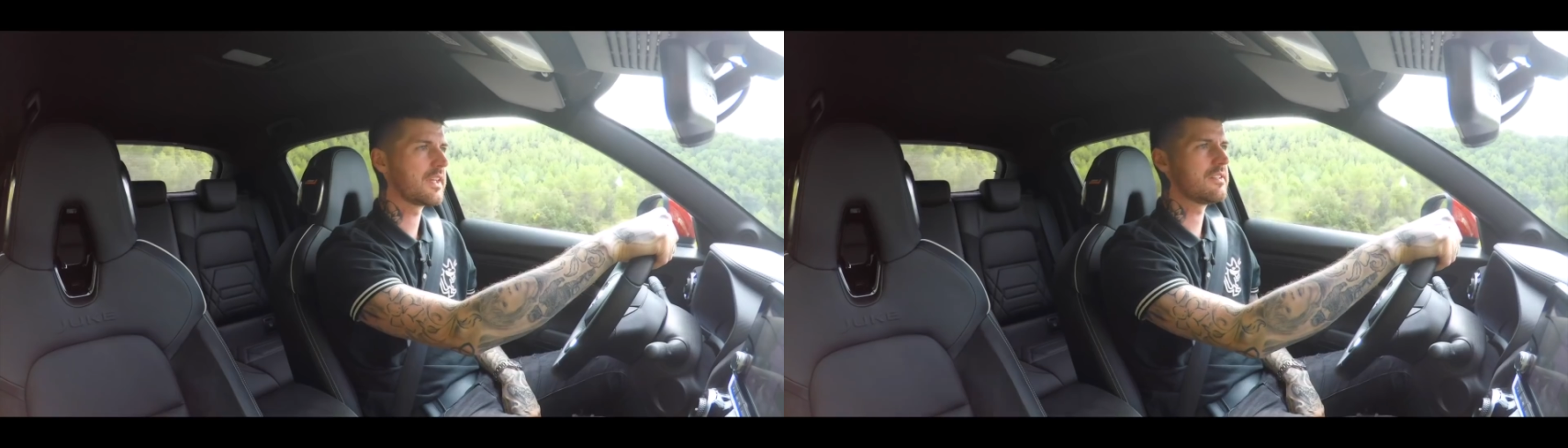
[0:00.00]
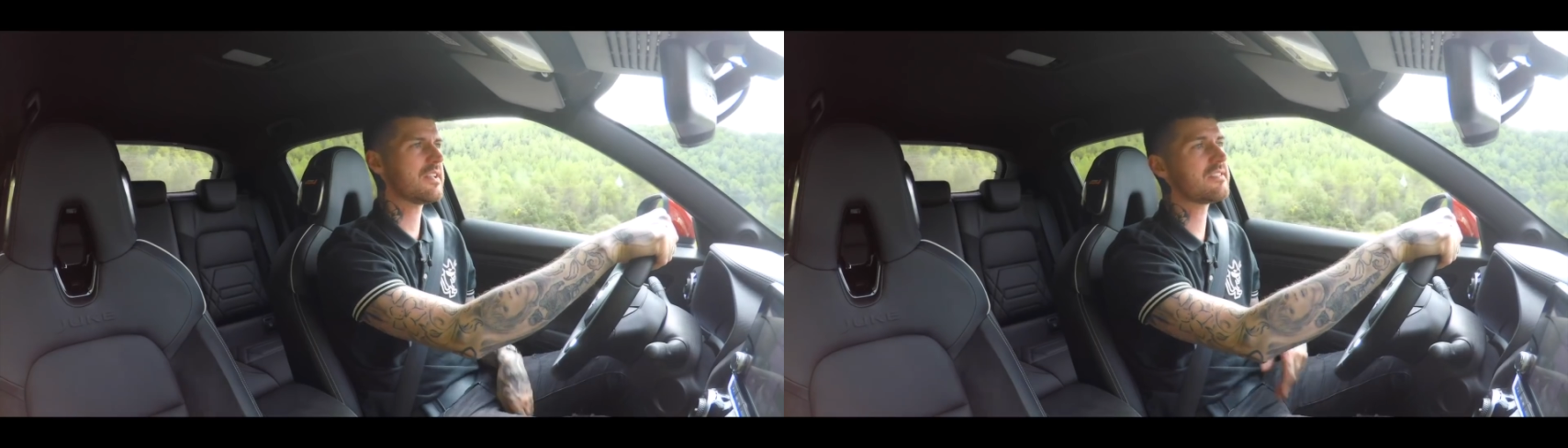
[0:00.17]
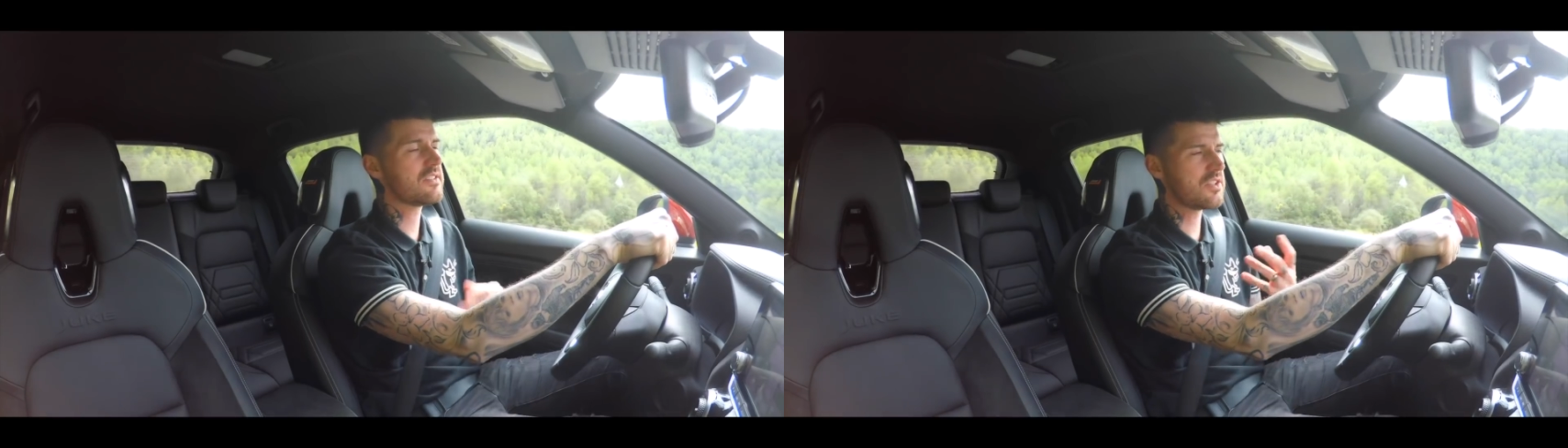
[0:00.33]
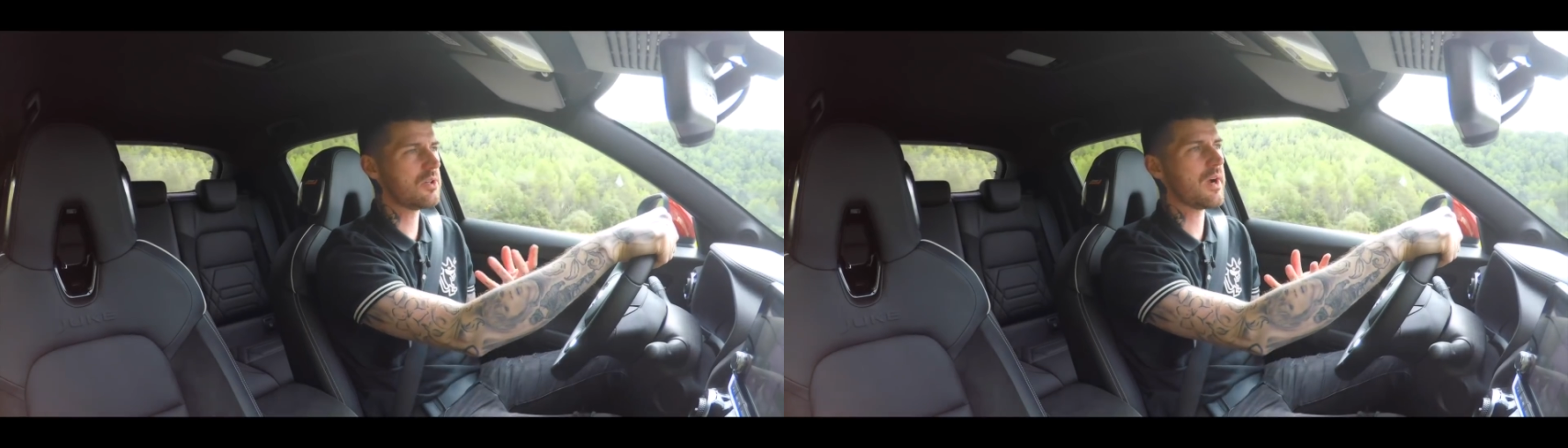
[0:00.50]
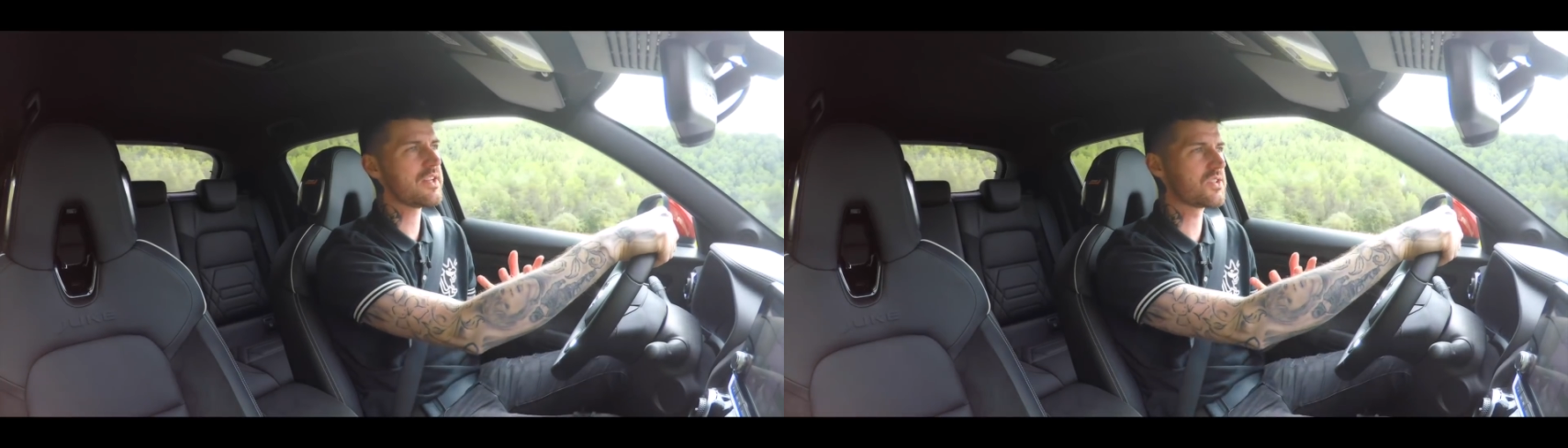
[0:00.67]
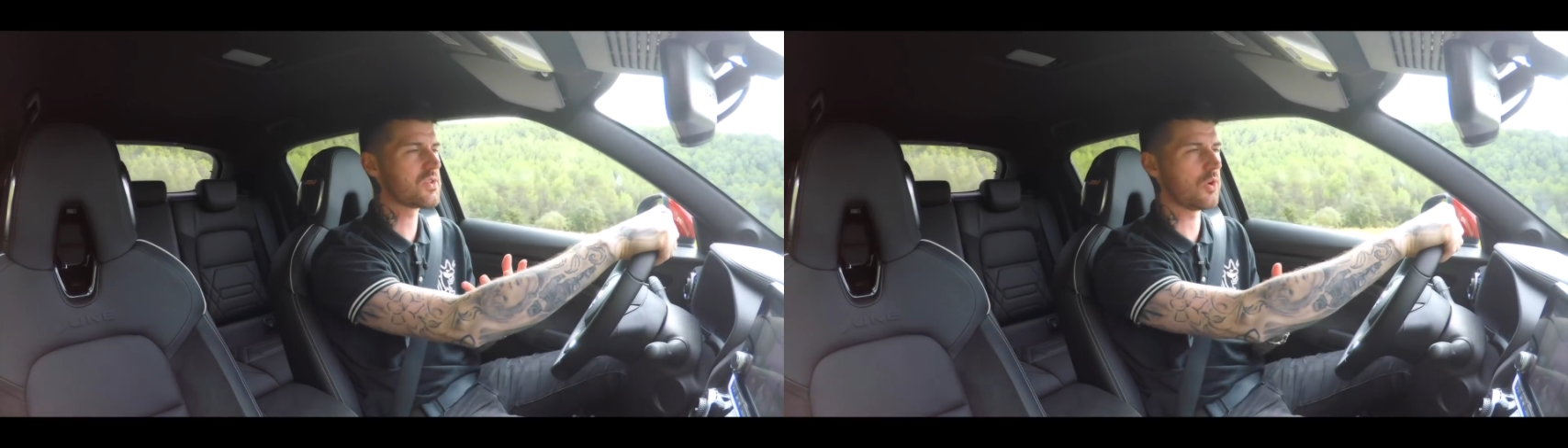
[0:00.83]
So that's a
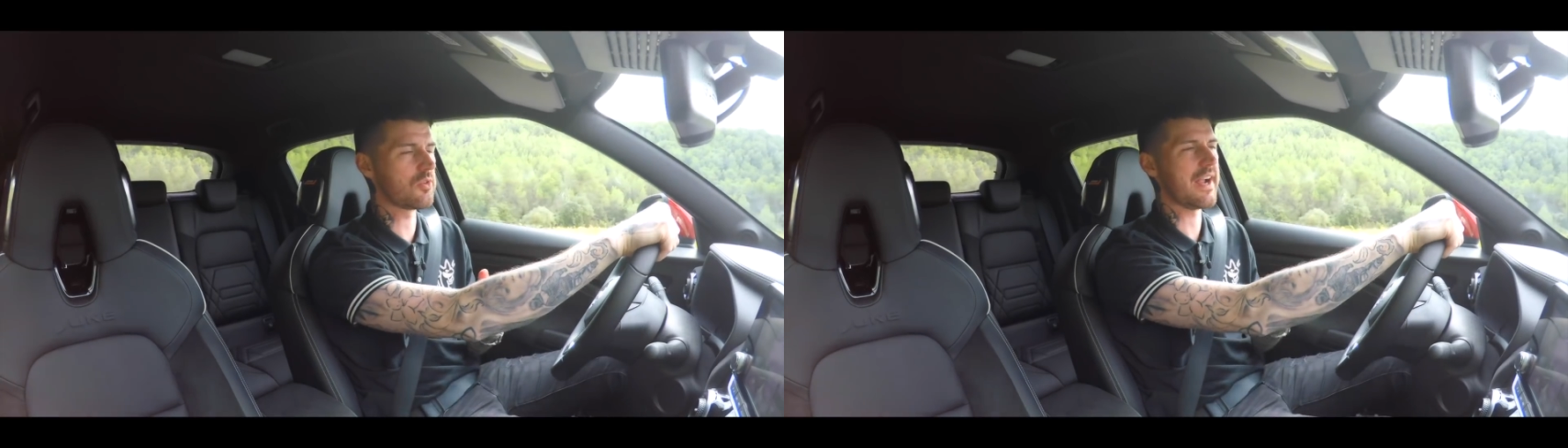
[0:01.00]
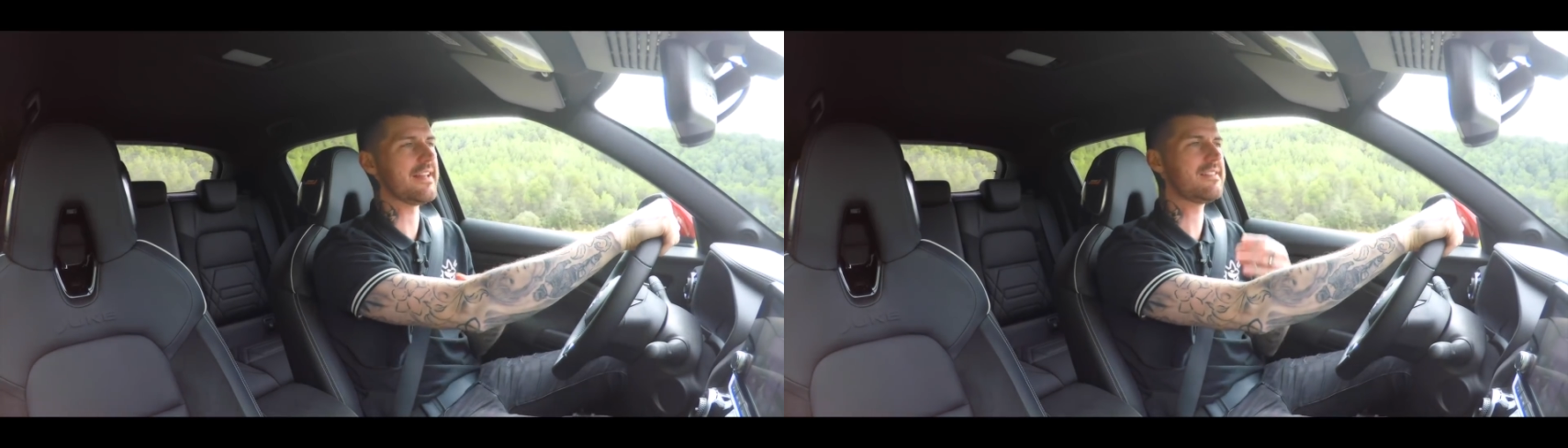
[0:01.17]
two-edged sword, right?